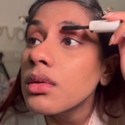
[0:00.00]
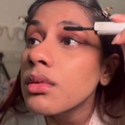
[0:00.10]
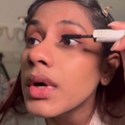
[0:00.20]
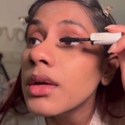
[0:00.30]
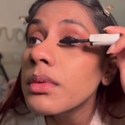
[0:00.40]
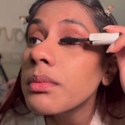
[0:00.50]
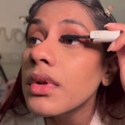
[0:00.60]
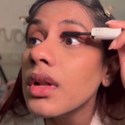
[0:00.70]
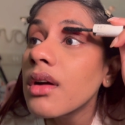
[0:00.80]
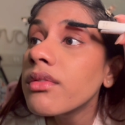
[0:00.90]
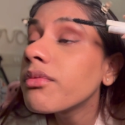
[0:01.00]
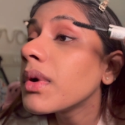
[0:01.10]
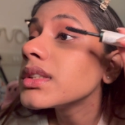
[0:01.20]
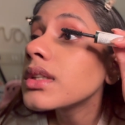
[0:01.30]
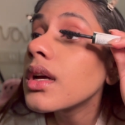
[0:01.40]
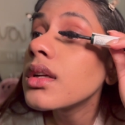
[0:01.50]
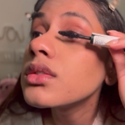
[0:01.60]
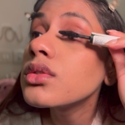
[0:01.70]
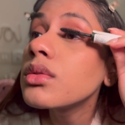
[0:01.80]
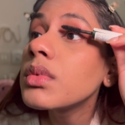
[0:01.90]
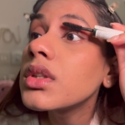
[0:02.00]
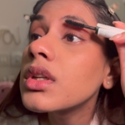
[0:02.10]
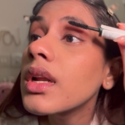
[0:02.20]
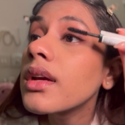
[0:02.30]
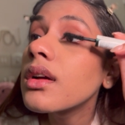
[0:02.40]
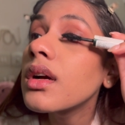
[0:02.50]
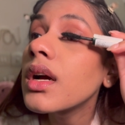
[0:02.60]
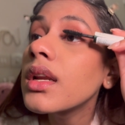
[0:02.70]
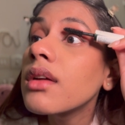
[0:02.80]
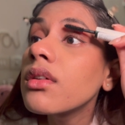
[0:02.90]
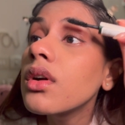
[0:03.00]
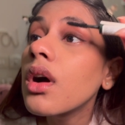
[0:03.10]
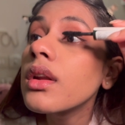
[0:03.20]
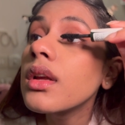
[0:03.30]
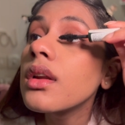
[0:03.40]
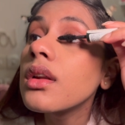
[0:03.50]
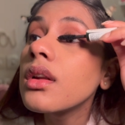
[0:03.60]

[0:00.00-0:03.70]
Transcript: why do people love mascaras so much? Like, I never got it.